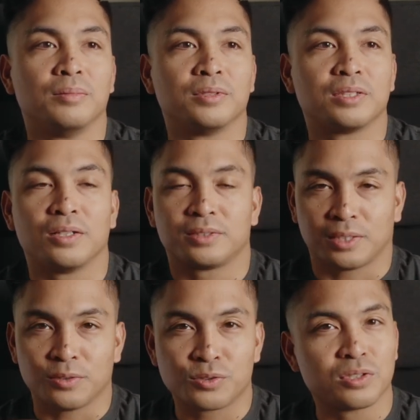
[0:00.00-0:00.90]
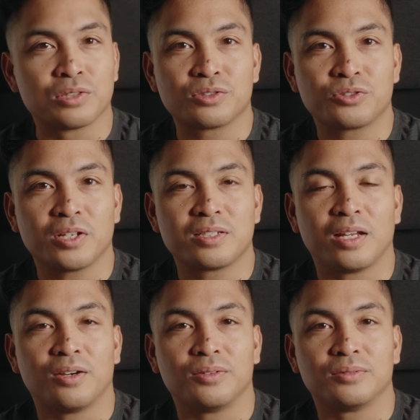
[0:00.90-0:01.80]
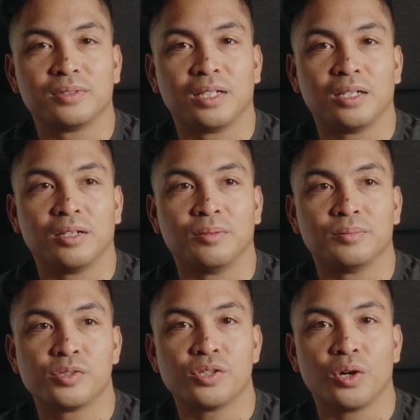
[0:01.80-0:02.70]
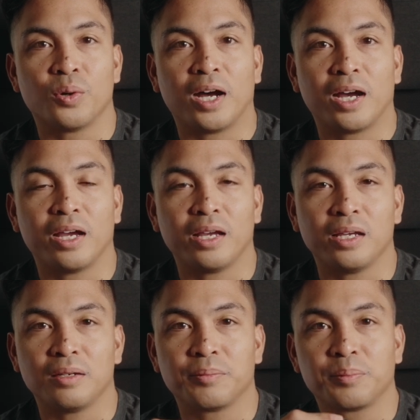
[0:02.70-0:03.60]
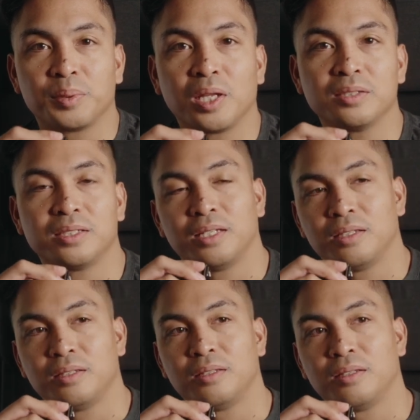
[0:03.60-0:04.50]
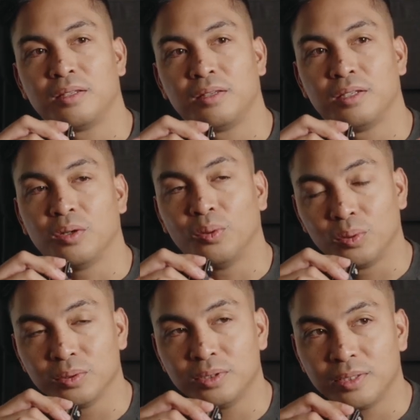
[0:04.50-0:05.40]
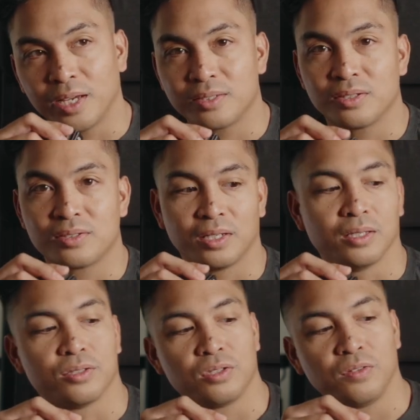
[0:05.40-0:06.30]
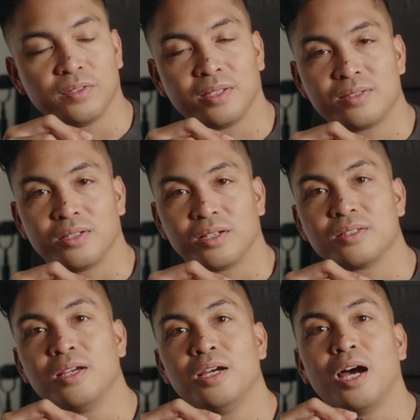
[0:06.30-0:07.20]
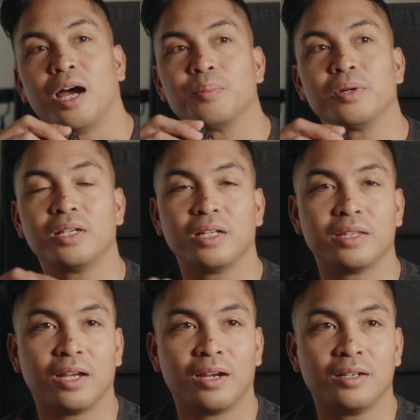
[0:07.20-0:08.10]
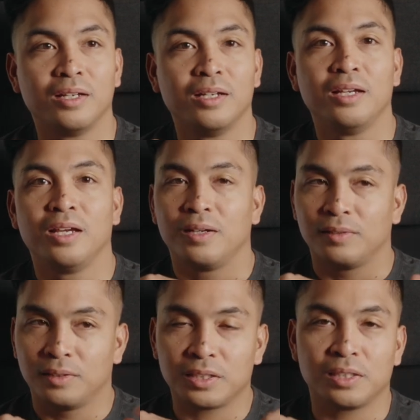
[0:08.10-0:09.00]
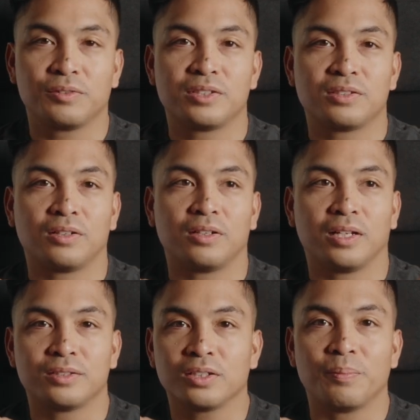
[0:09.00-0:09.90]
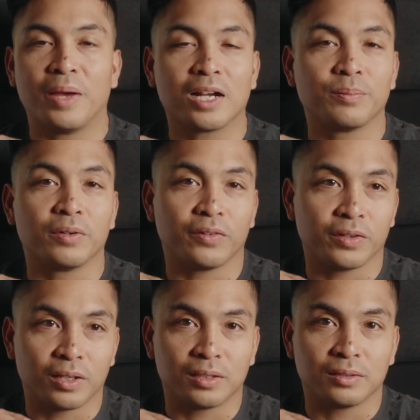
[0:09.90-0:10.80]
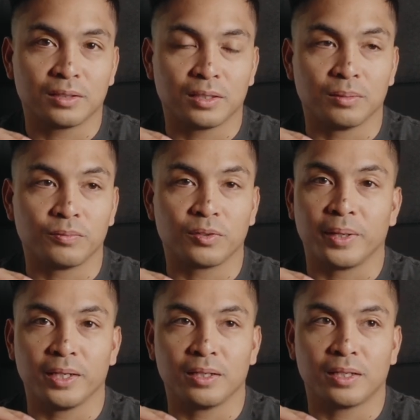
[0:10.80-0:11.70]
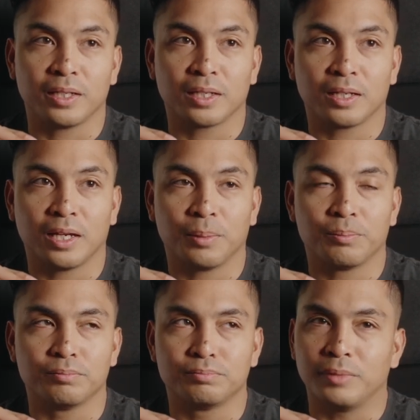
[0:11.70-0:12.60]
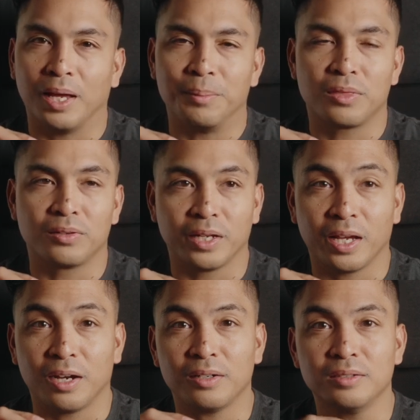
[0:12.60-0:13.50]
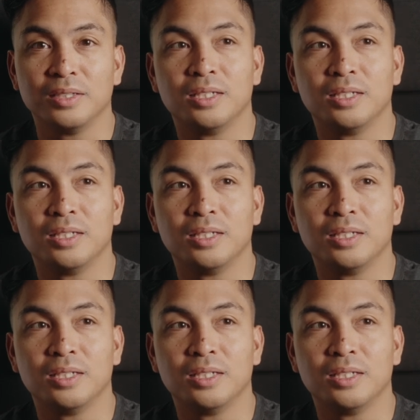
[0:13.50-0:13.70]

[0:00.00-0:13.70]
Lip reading: So I was a little stressed out. So I plugged in the old SSD, the 256. I put it in there. Luckily restarted it. Took a backup of everything for my M3 Air,